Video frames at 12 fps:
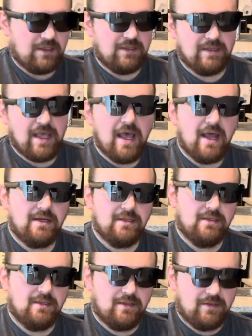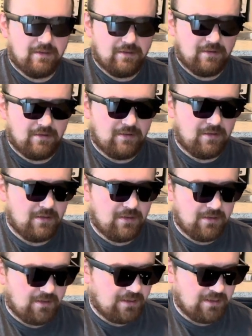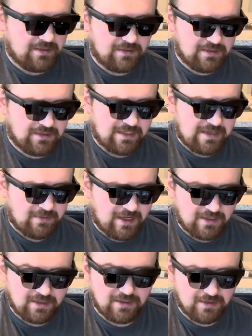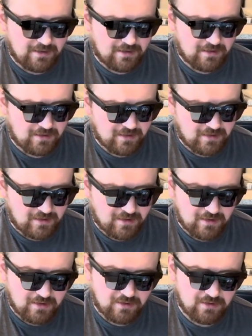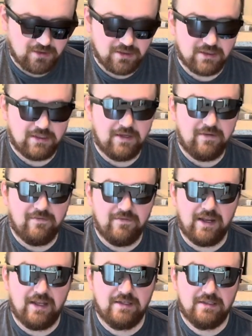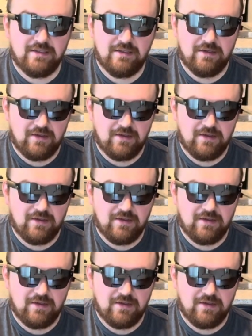that is the same idea, just advanced.